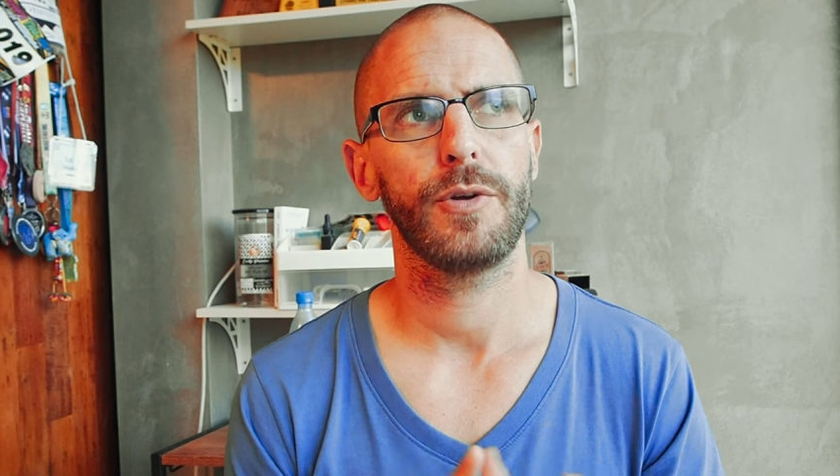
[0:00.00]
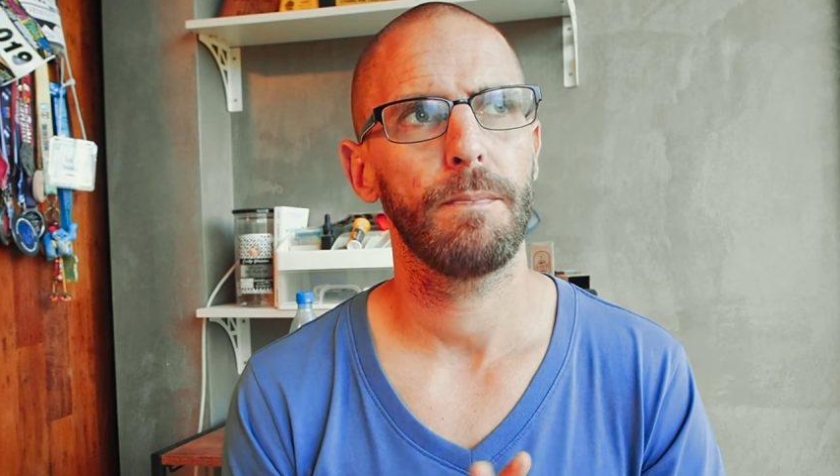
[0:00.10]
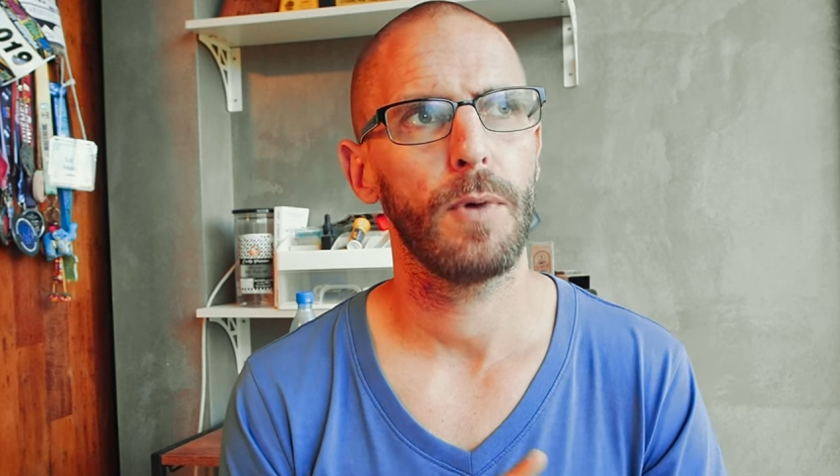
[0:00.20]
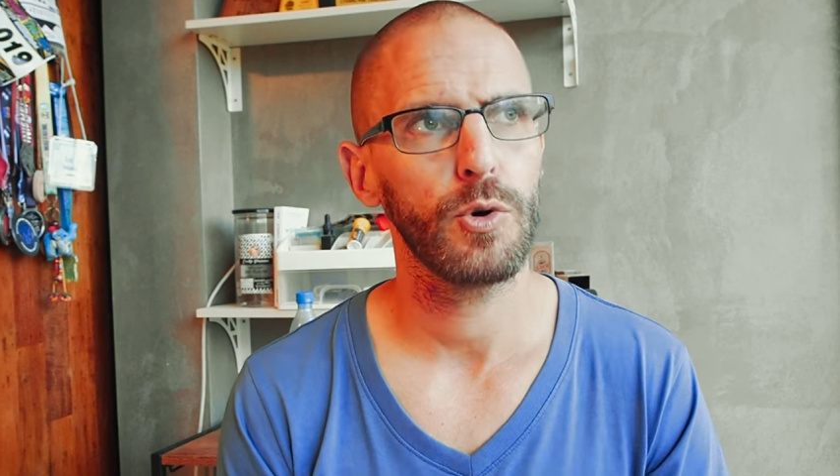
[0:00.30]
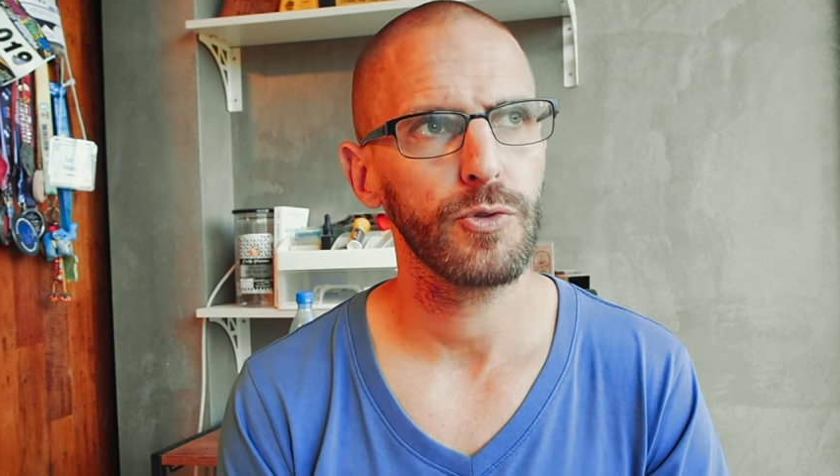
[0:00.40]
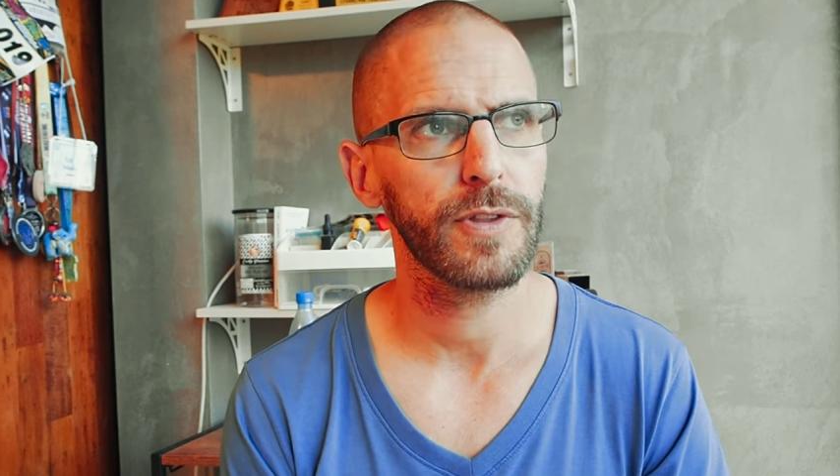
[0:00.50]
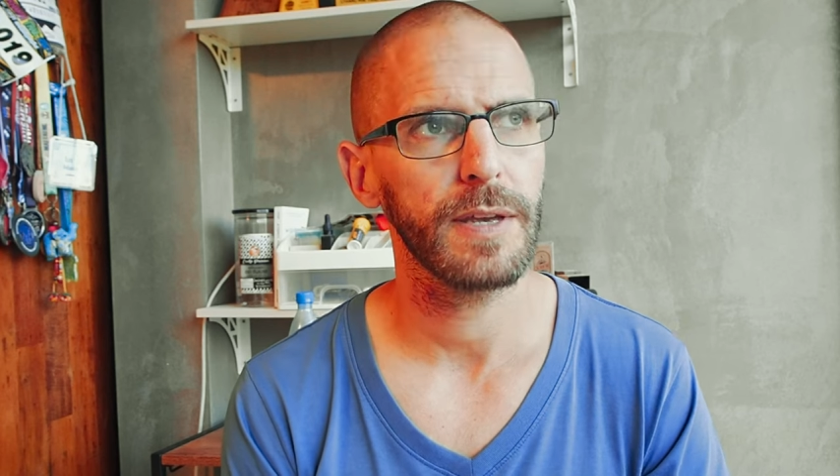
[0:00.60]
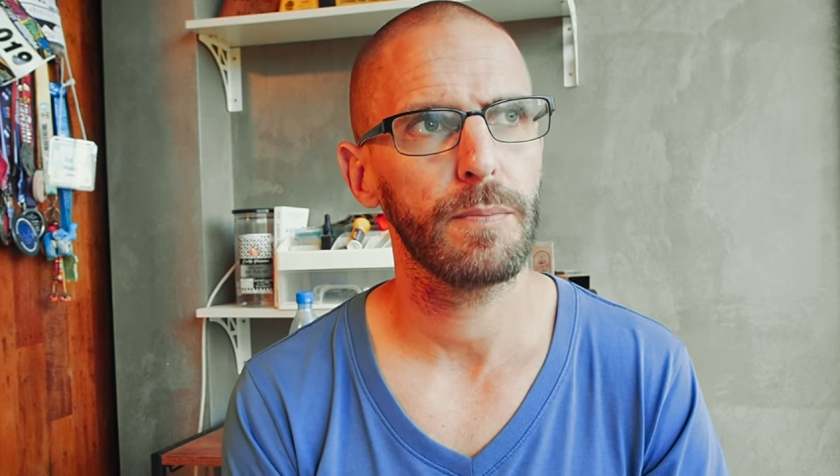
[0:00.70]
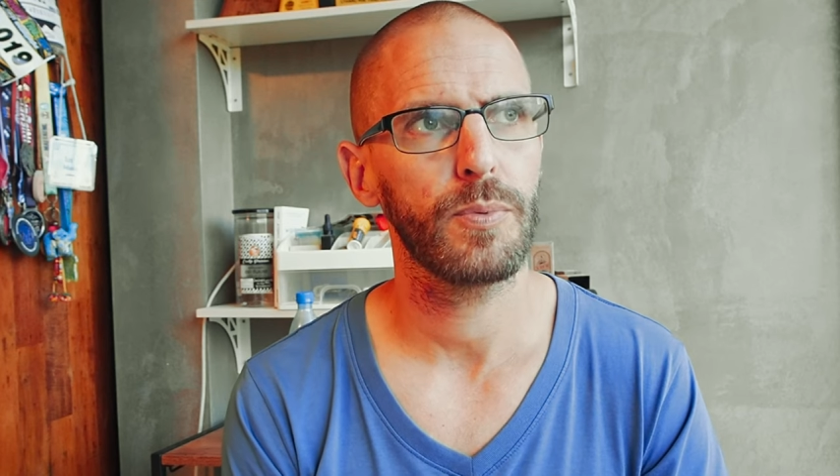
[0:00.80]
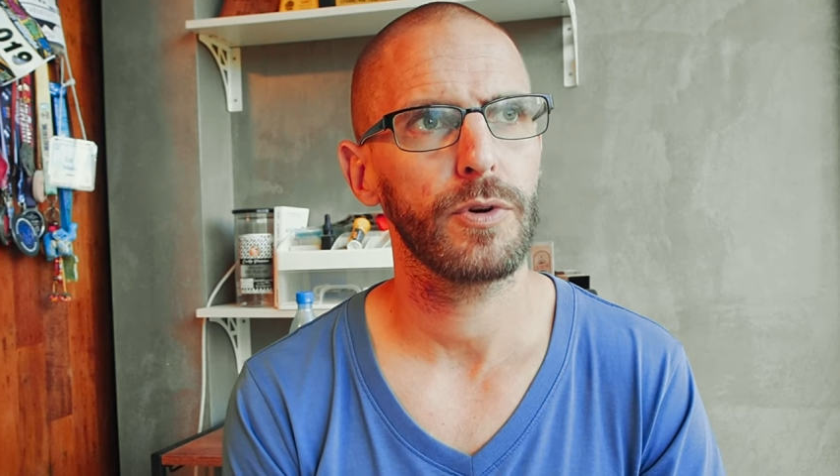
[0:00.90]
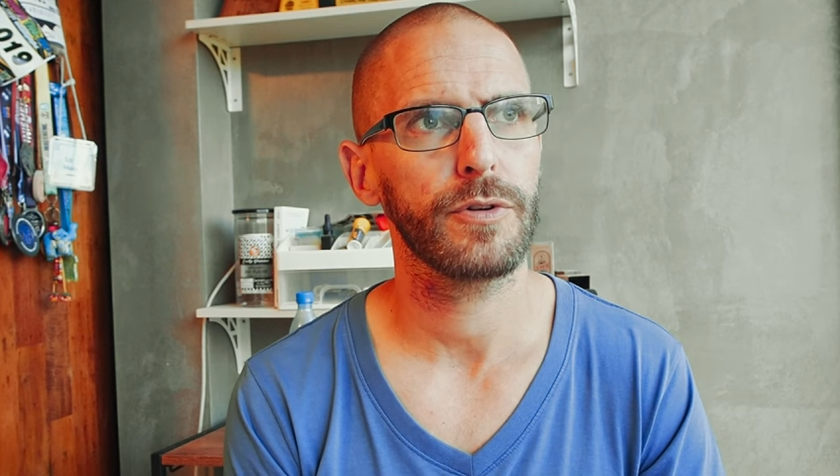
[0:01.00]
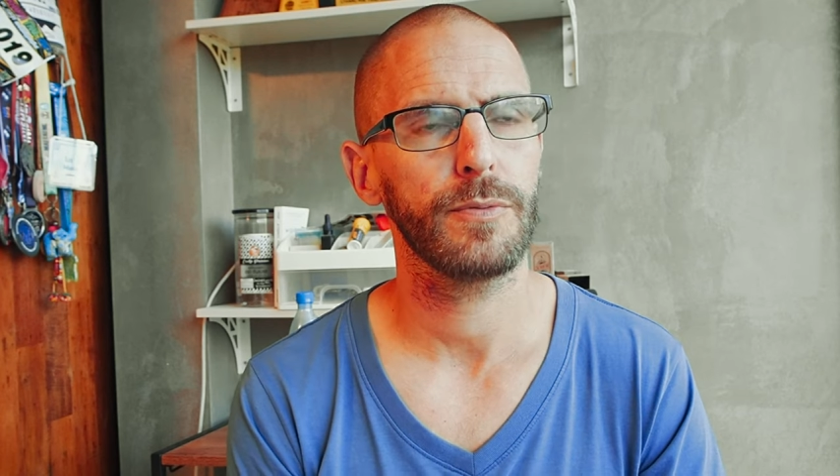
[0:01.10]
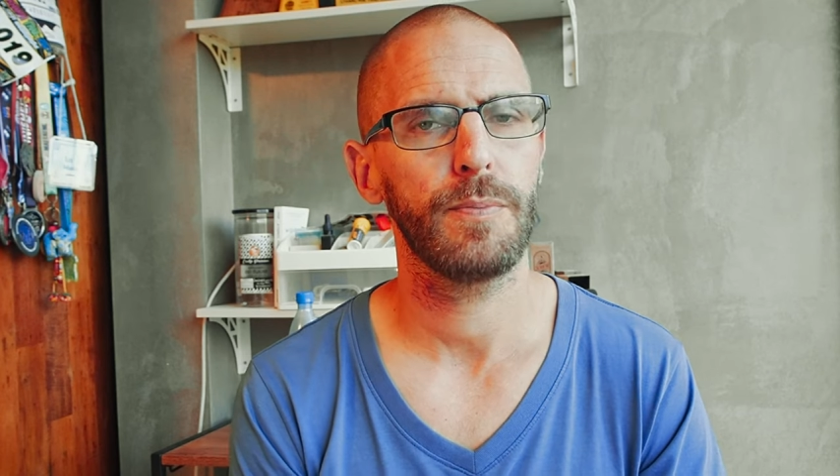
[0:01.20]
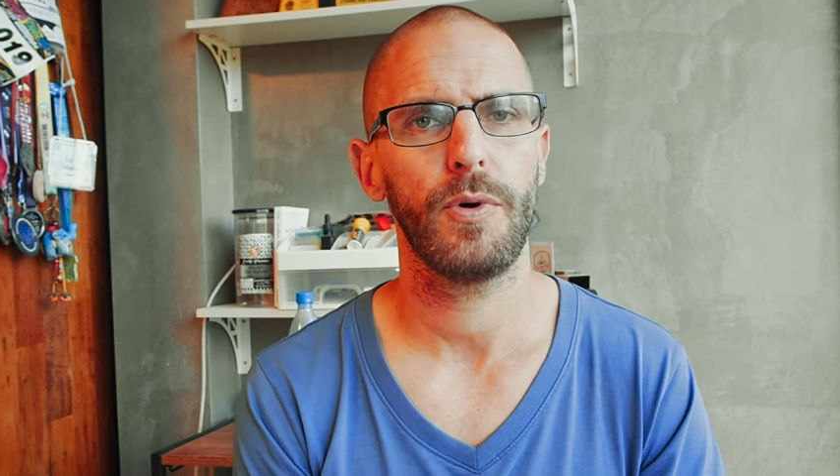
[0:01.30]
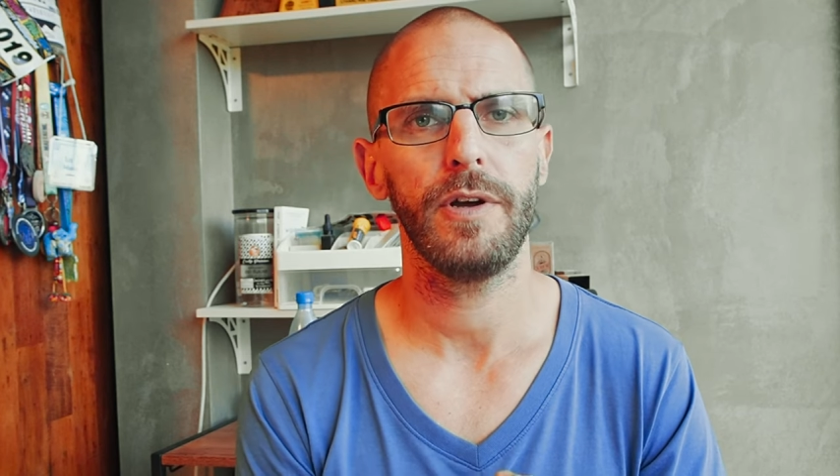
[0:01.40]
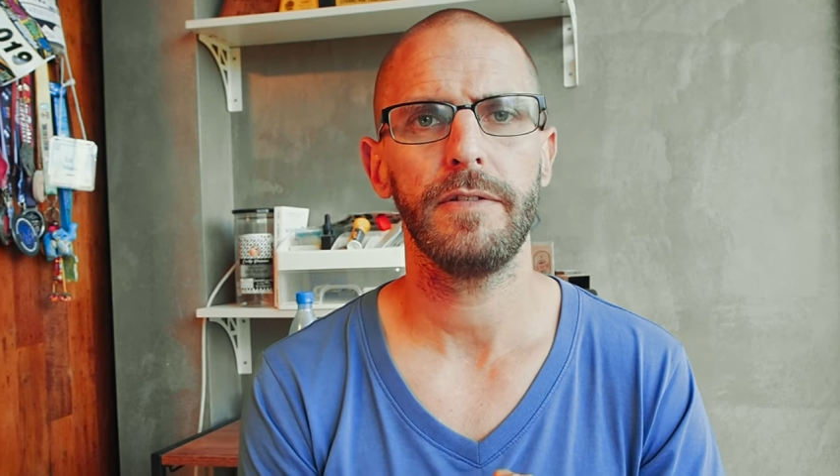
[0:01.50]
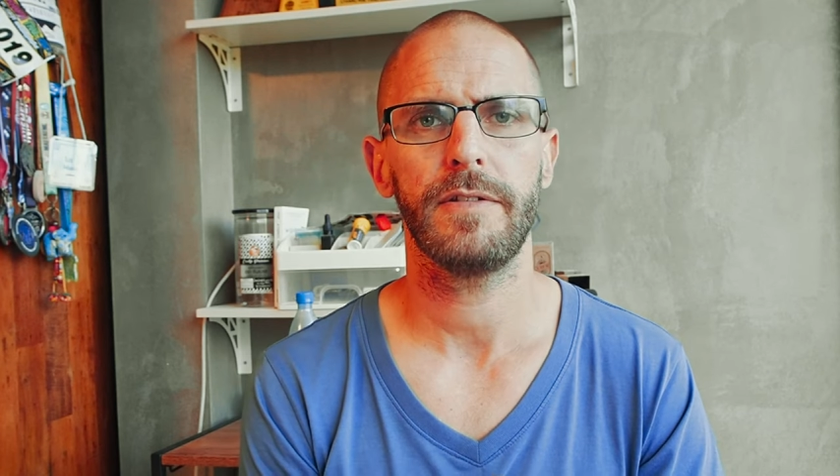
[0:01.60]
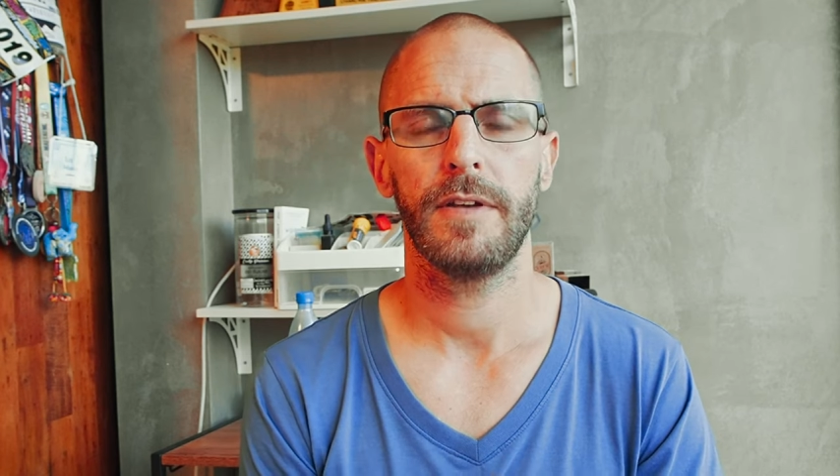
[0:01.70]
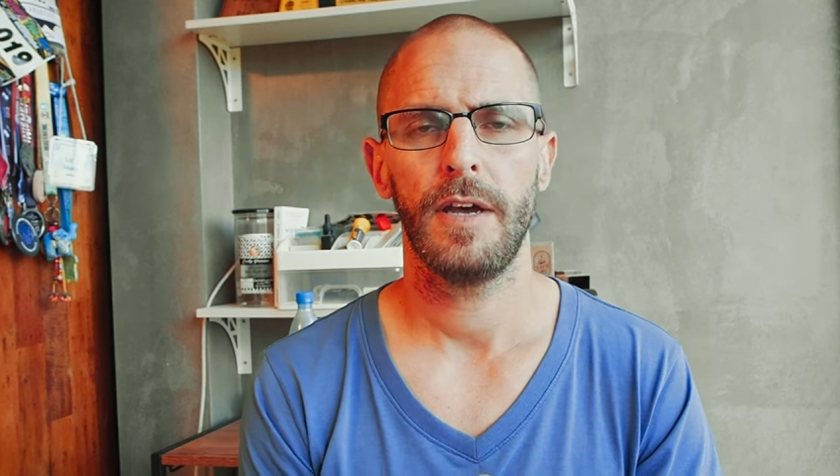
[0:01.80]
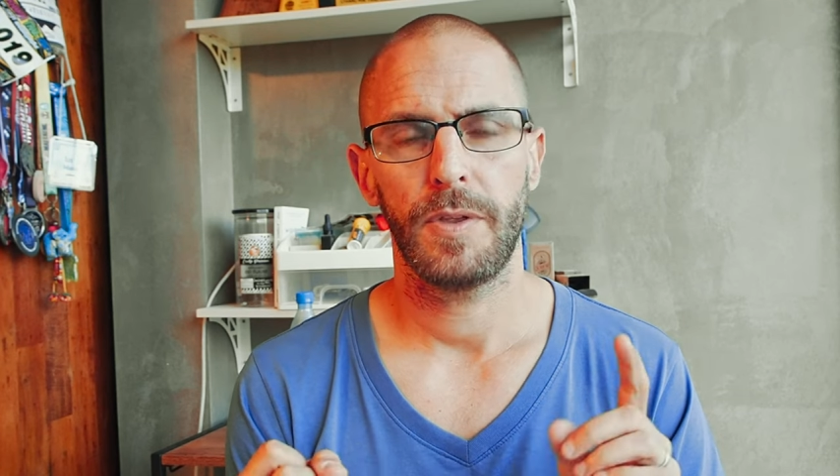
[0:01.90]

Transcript: most important points?